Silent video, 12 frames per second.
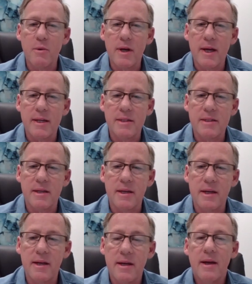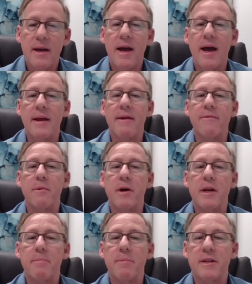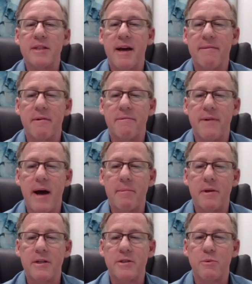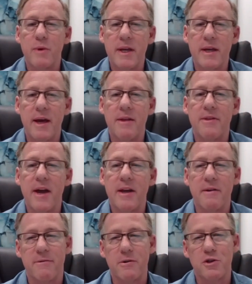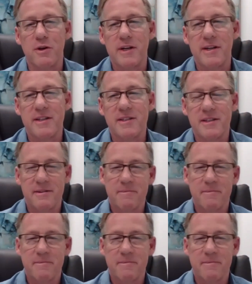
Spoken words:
you again, Sydney, and everybody, please have a fabulous week, and thank you for joining us.